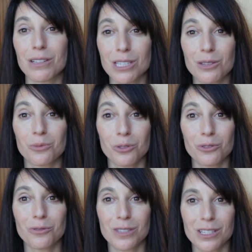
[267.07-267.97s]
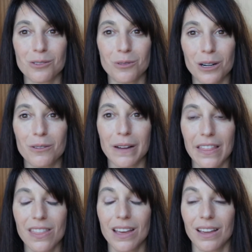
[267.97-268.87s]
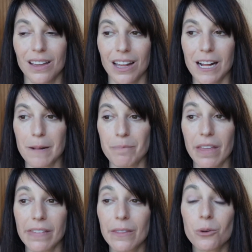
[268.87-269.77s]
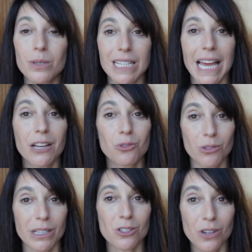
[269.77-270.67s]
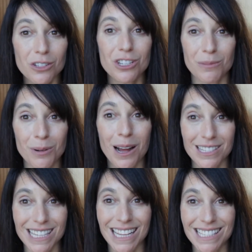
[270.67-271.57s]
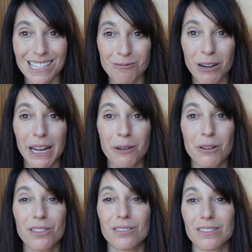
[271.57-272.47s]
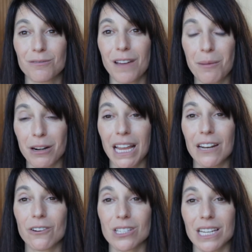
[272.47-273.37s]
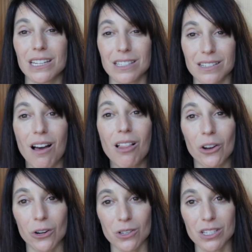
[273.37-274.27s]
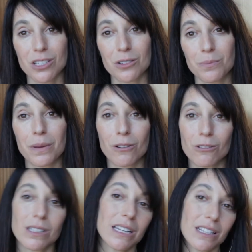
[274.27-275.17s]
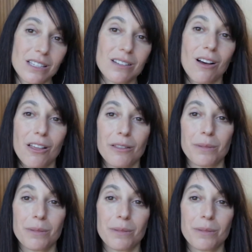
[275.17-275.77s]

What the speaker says: us the roofs to work with. And then there was the actual construction process and working with fabricators and installers to build and install the